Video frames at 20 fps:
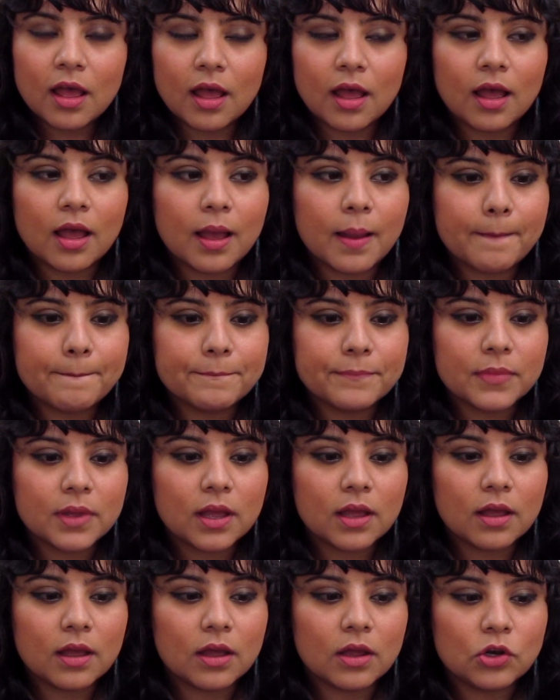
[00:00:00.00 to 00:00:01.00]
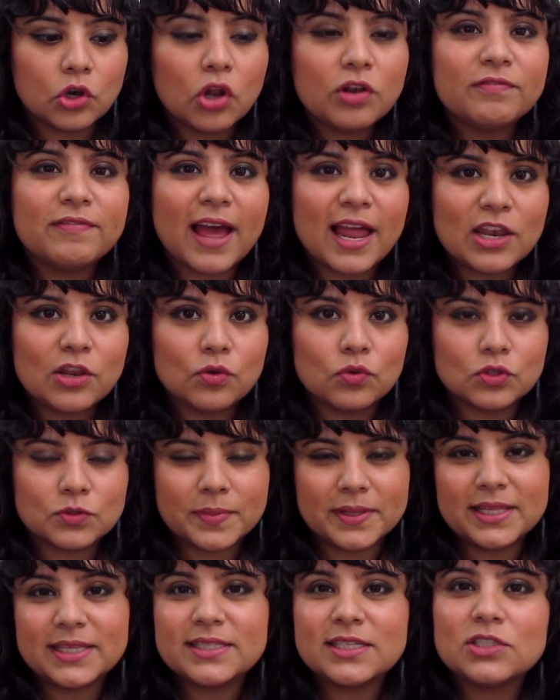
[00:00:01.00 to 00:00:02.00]
Not values,
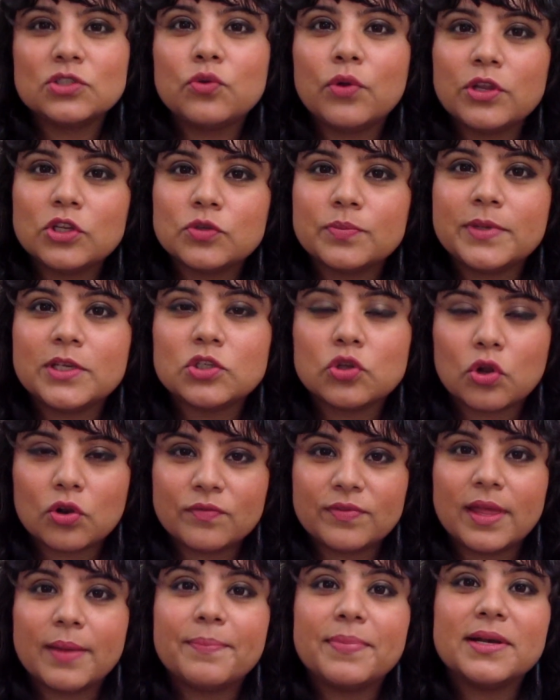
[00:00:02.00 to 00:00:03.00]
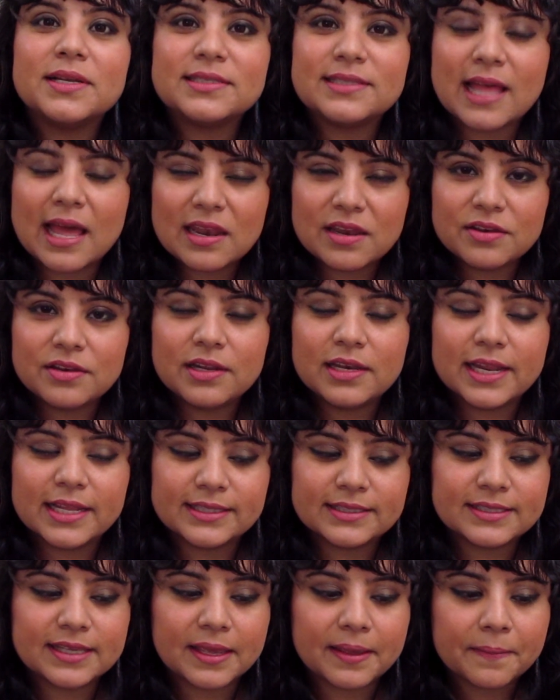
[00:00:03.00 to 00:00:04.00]
but this is going to be sort of their personality,
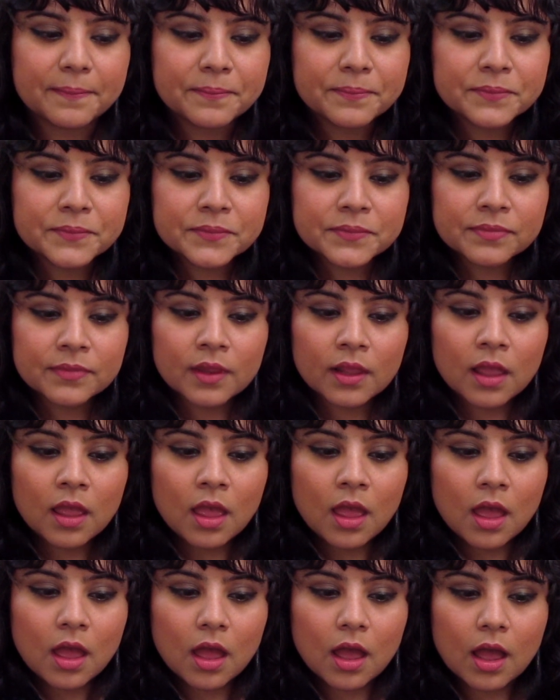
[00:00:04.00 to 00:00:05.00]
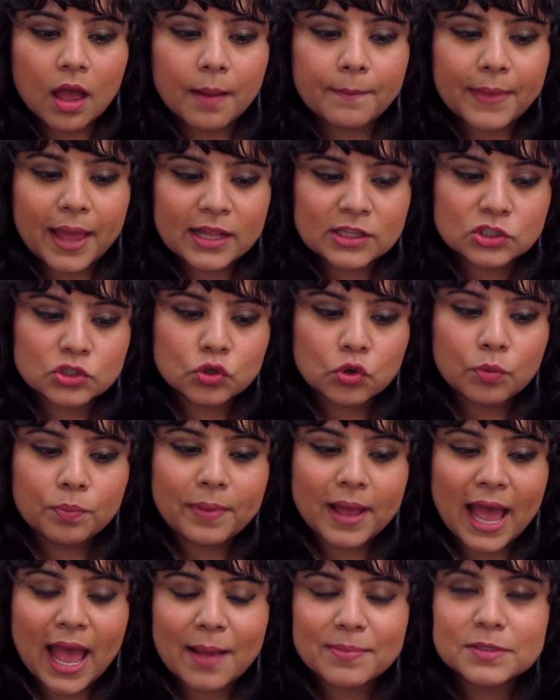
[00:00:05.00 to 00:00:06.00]
let's say. And so
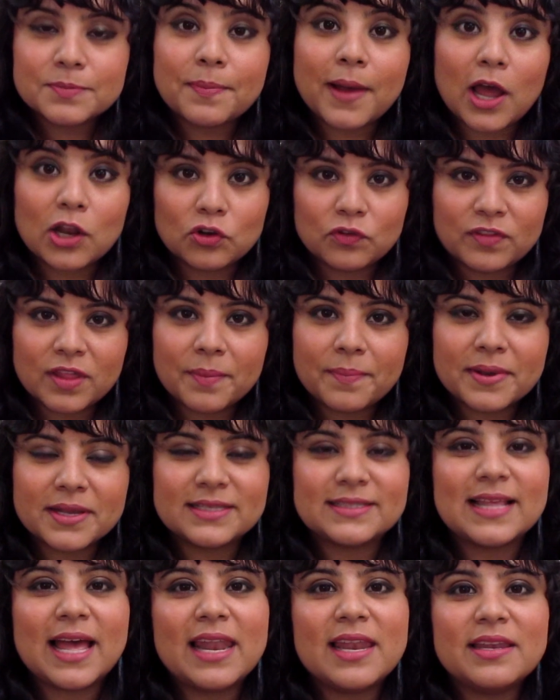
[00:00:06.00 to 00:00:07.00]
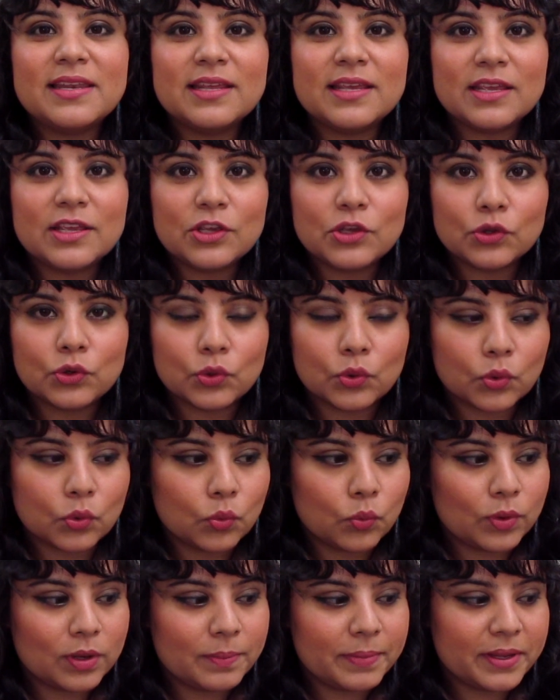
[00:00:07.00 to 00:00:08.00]
perhaps part of their personality, you know,
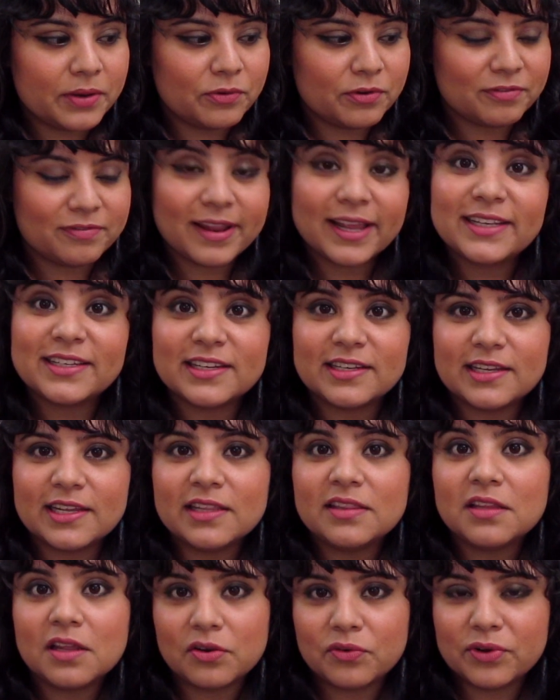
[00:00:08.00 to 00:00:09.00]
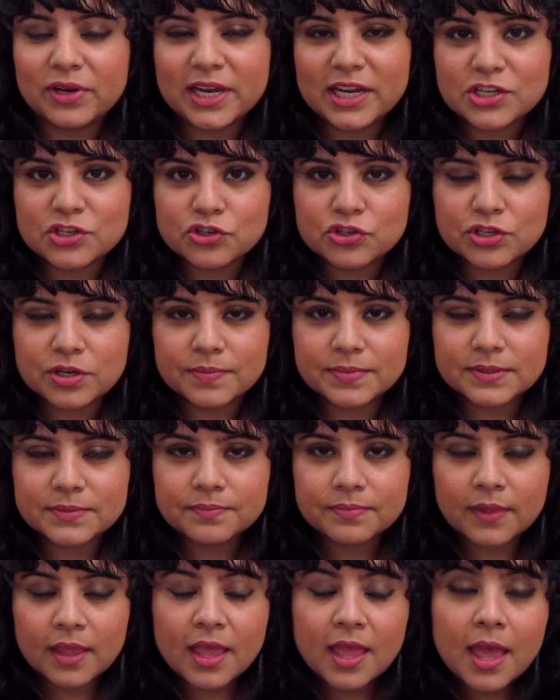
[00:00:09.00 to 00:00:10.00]
will be reflected in their
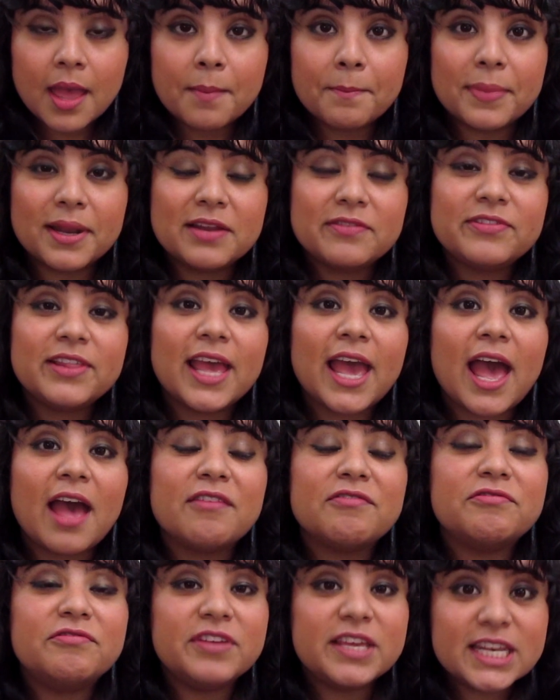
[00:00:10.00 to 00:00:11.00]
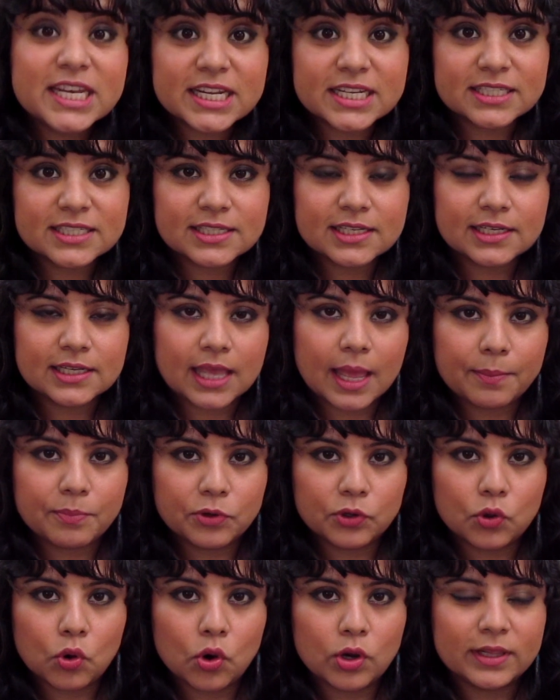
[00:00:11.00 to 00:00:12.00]
relationships. But if they have Venus in
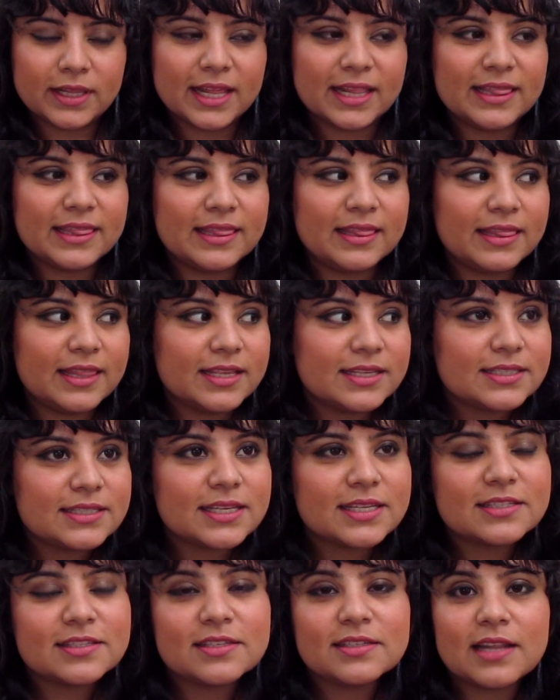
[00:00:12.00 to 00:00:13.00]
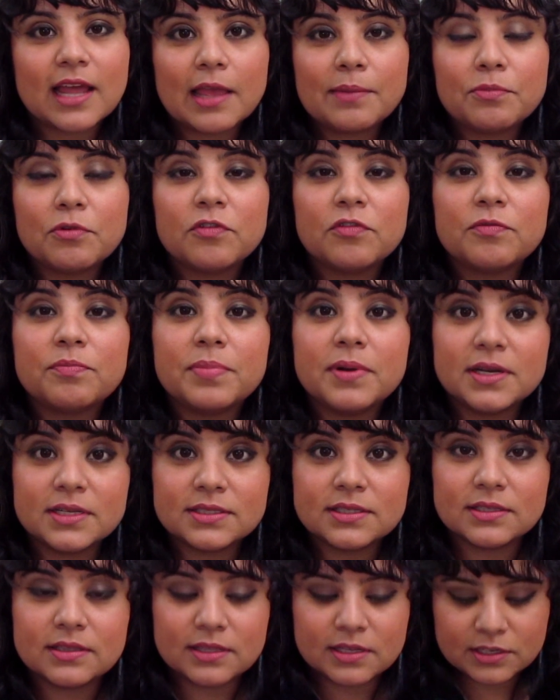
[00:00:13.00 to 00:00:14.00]
Capricorn, then this is the type of
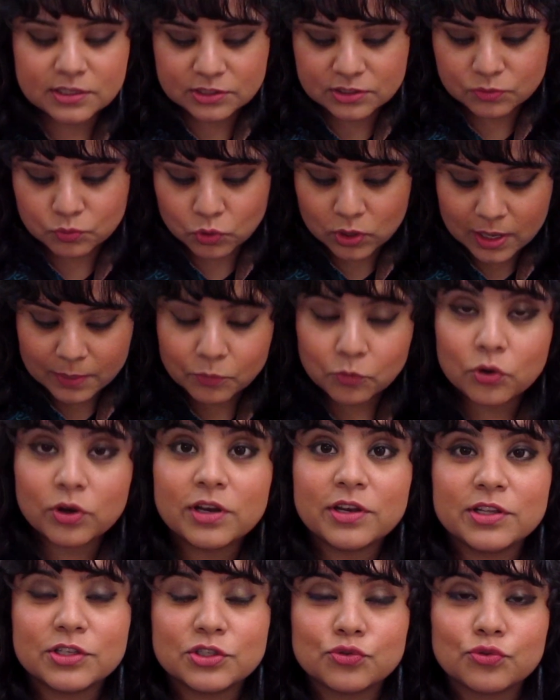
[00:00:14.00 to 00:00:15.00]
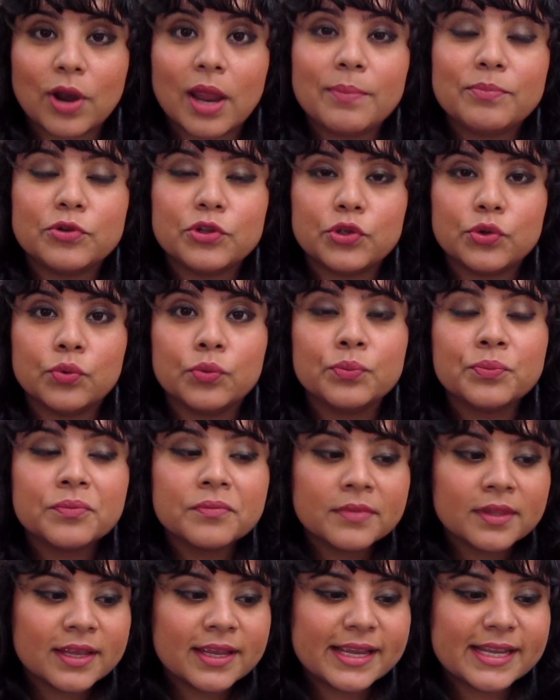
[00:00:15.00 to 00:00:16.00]
person that is, what I'm going to describe to you
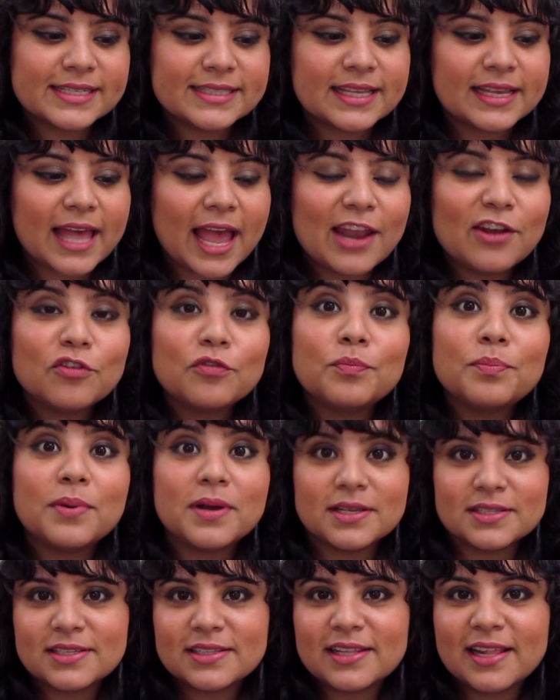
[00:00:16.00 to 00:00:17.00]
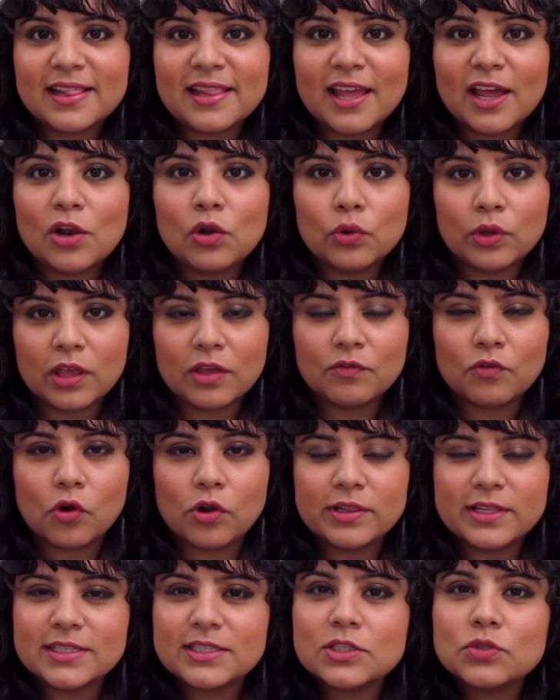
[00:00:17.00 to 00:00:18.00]
is the kind of person that they are looking for.
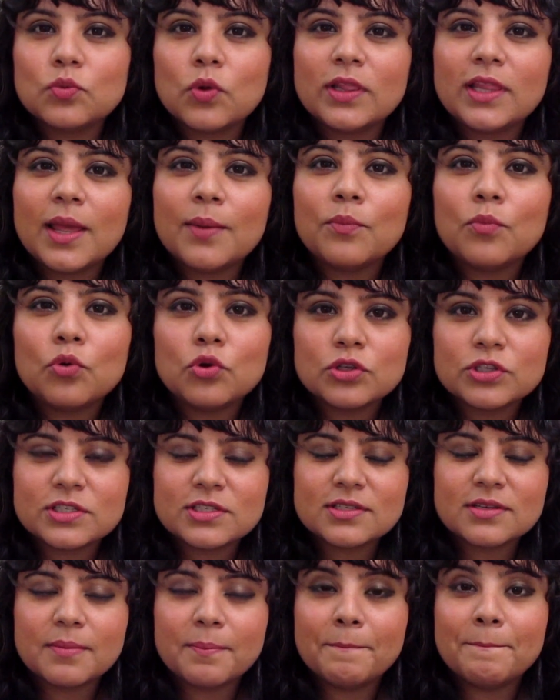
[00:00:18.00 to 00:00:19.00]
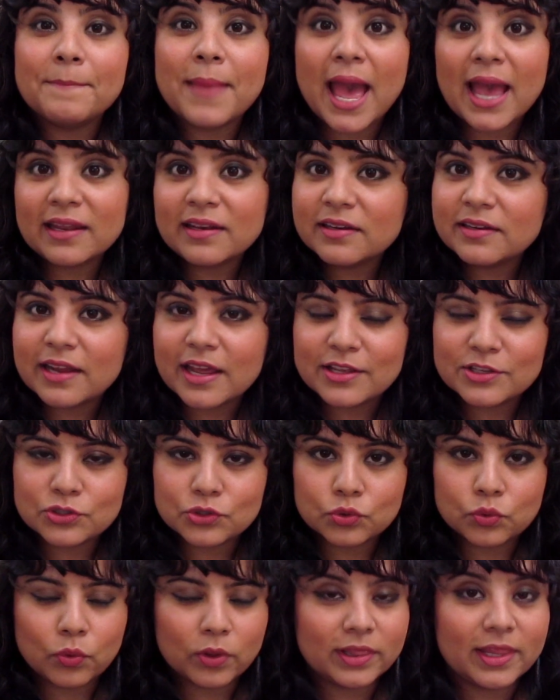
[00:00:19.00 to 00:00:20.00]
This is what they're most magnetized
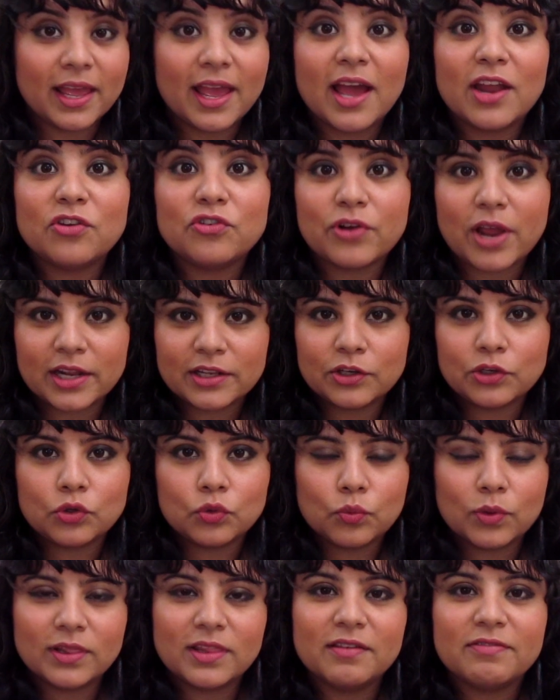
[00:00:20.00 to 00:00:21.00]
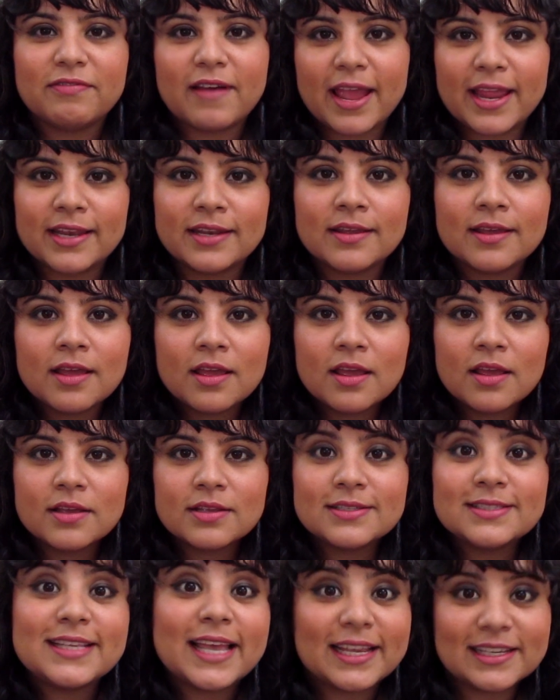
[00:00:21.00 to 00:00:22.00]
to, what they're attracted to, what they find
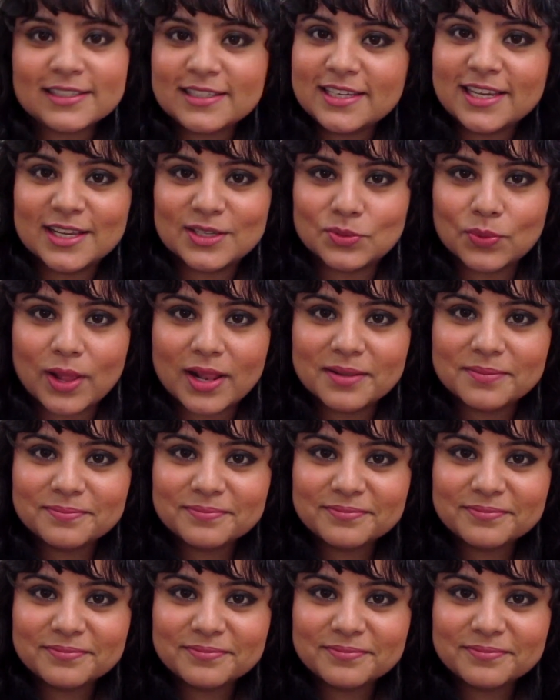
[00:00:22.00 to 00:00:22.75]
sexy as well.